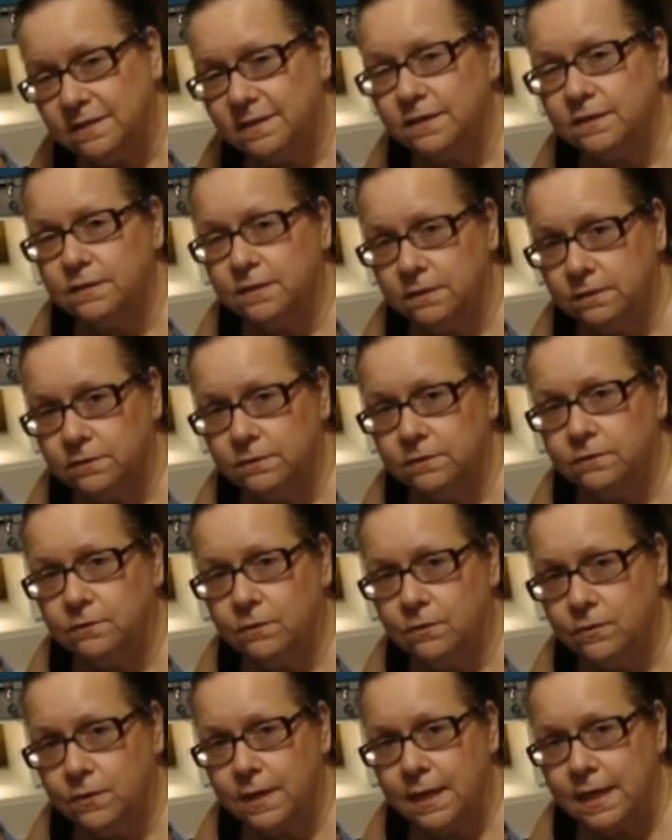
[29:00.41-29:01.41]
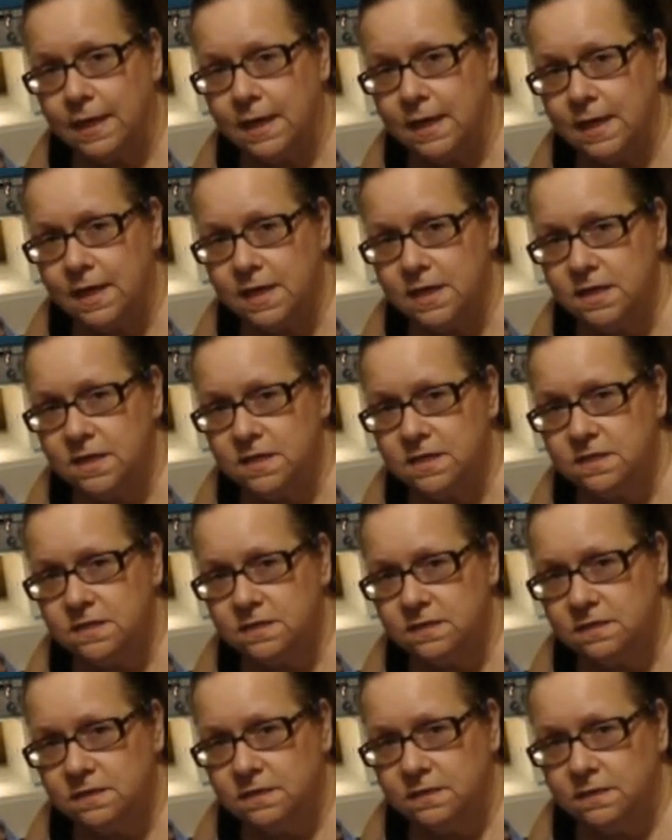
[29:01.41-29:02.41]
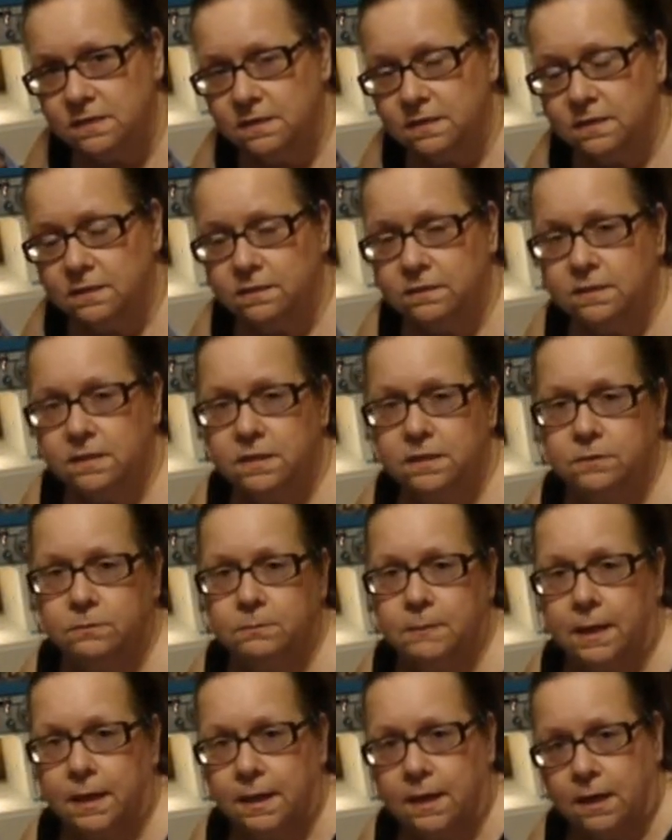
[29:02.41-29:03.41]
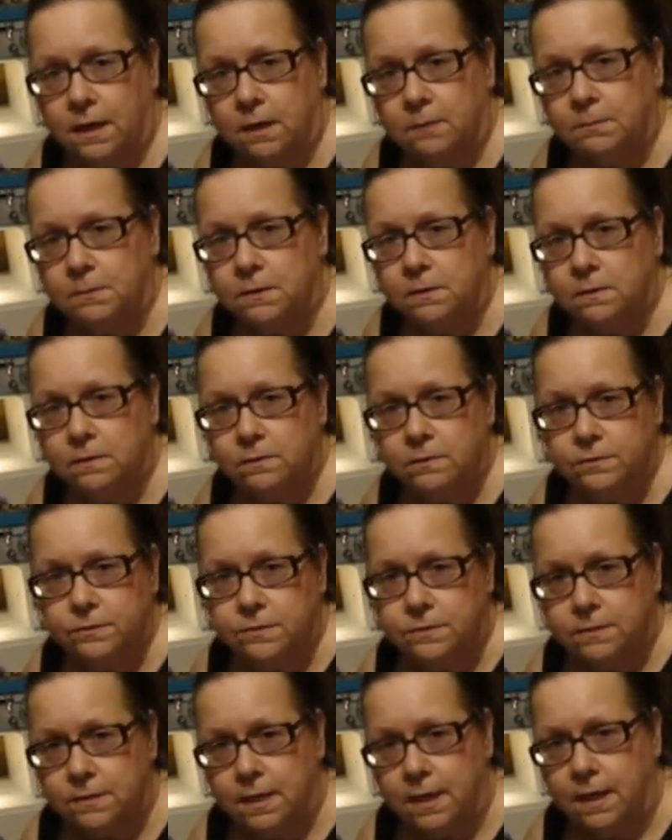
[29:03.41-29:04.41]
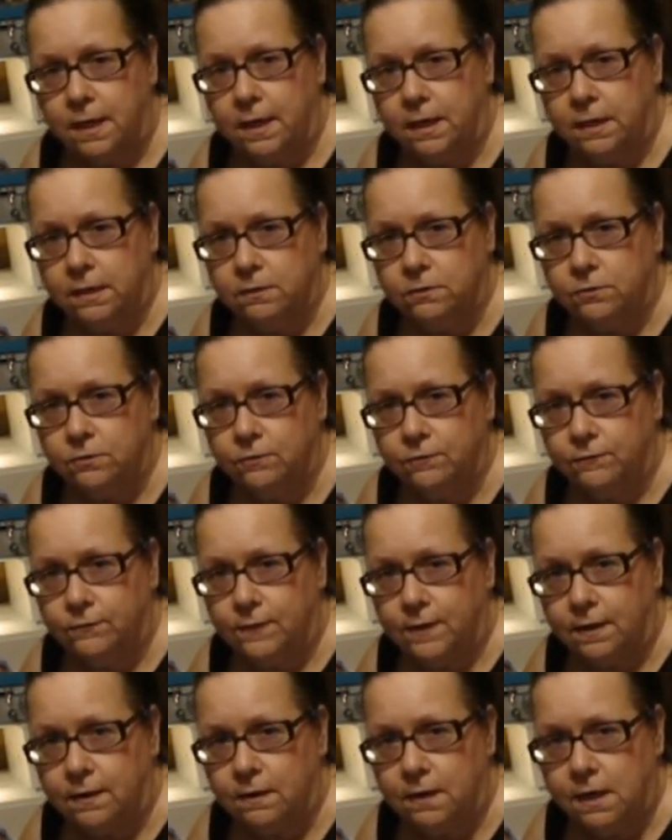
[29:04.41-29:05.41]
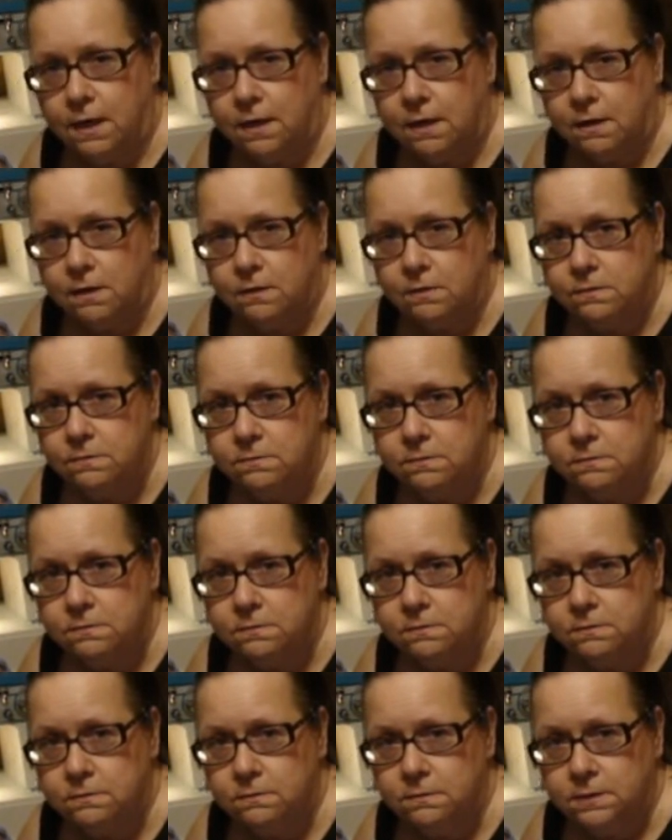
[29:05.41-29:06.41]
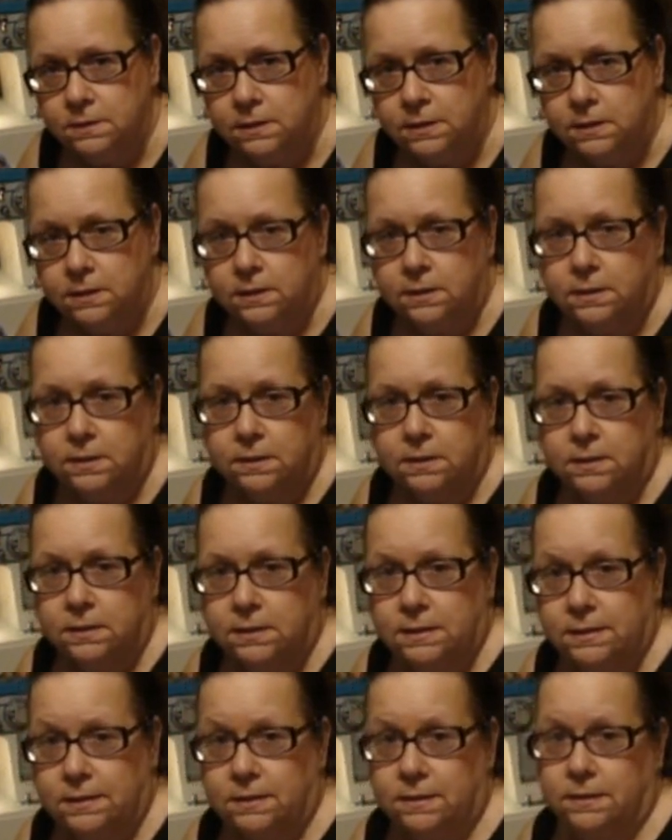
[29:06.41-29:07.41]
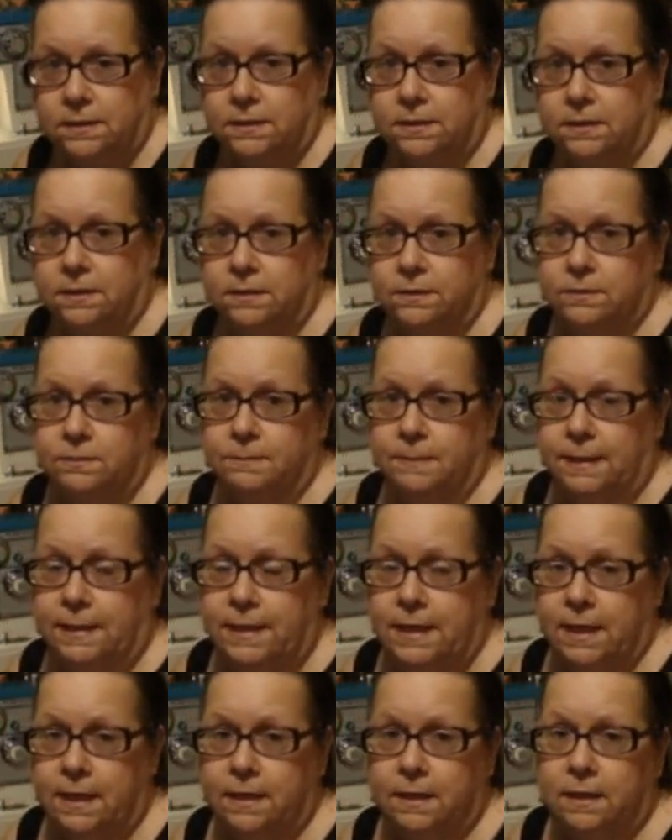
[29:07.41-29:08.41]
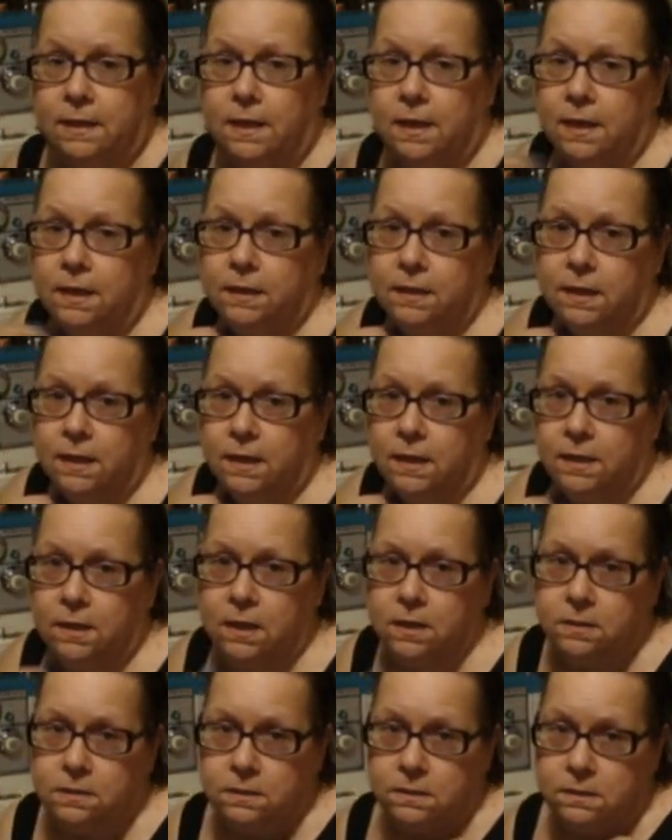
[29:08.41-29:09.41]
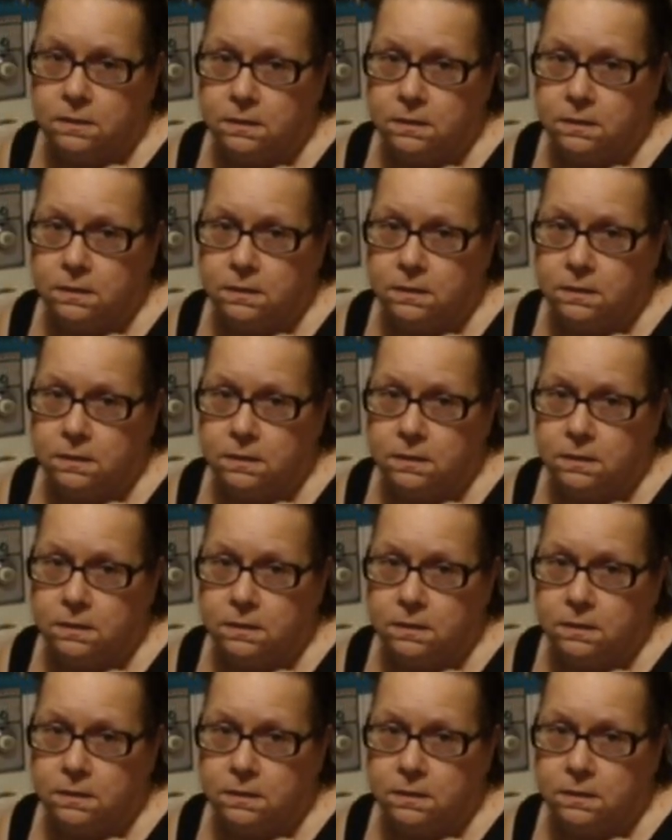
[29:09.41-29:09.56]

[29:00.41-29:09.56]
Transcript: does it look okay? Is my armholes hanging too far out? Is my neckline kind of